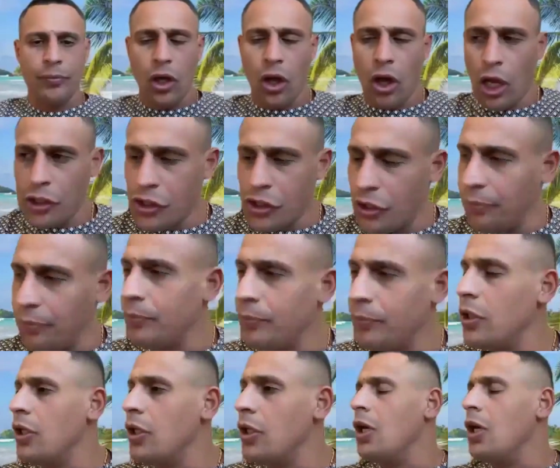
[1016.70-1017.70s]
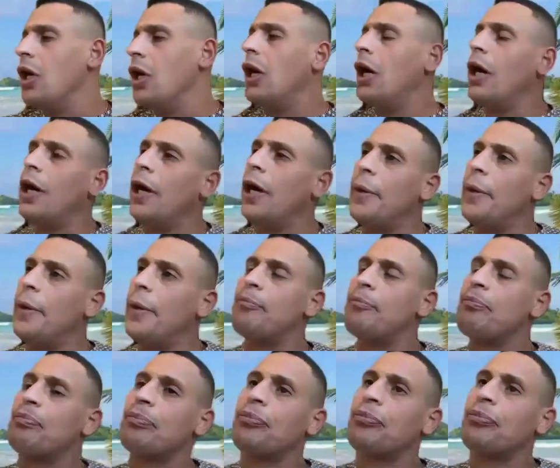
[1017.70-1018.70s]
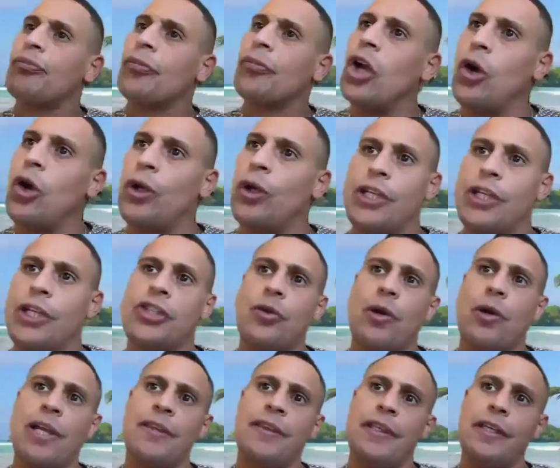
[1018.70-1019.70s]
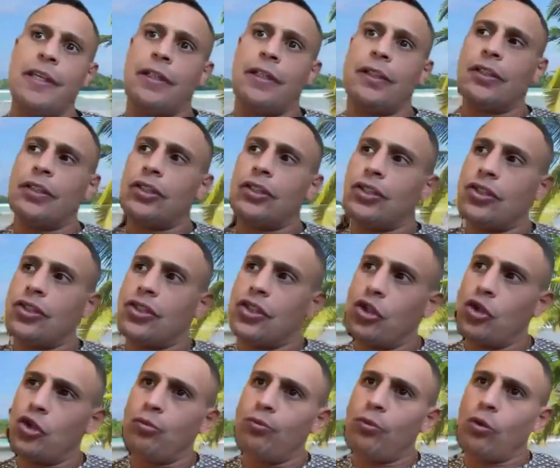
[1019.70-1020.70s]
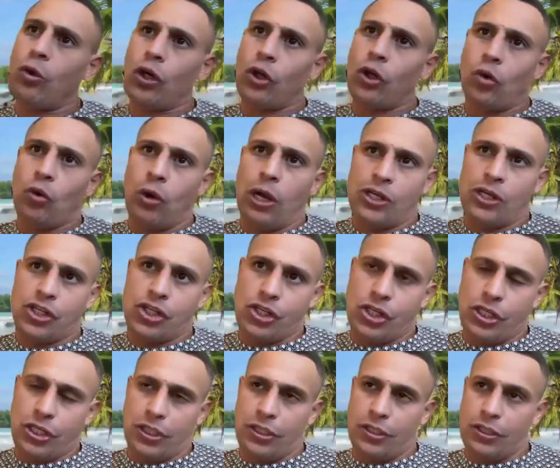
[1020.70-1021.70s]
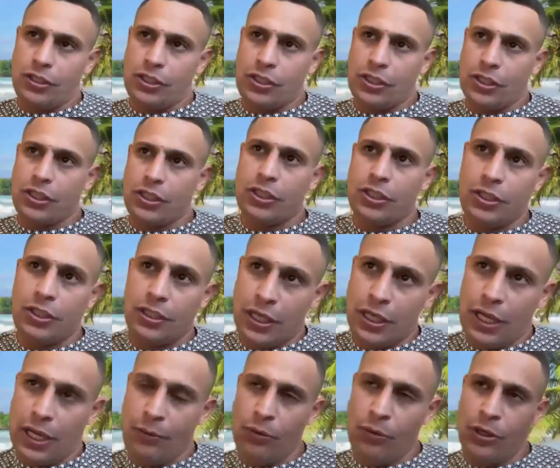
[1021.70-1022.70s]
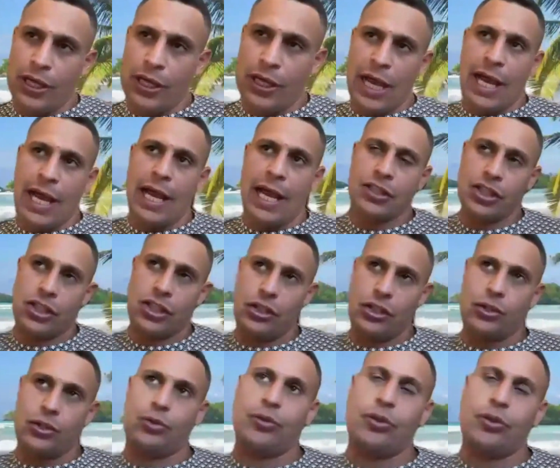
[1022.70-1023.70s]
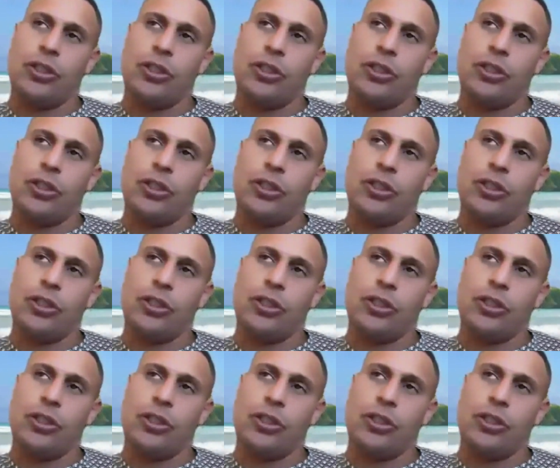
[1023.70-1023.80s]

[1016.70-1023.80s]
Awesome. Um, okay, so I think two more questions I want to ask you.